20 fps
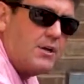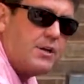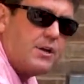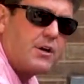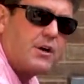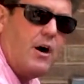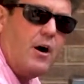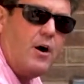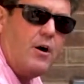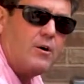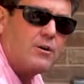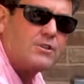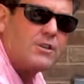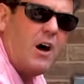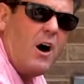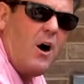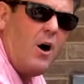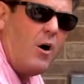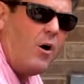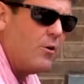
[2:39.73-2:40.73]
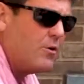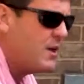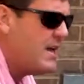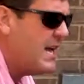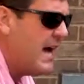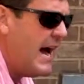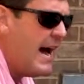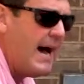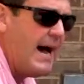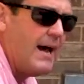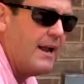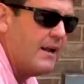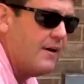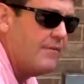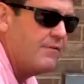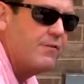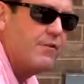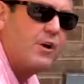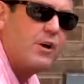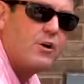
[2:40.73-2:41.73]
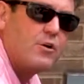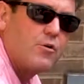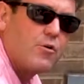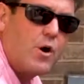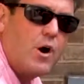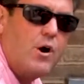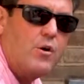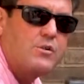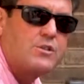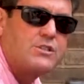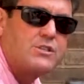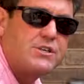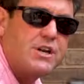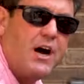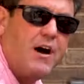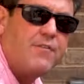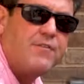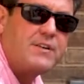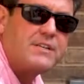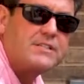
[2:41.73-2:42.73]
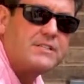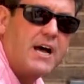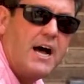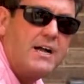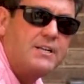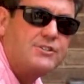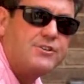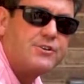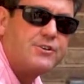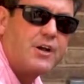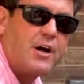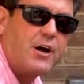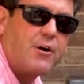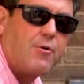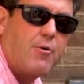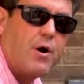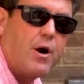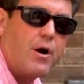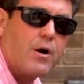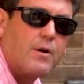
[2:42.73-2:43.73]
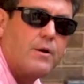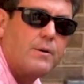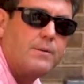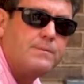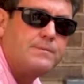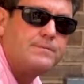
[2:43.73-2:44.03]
to cause all kind of gross stuff inside your ductwork.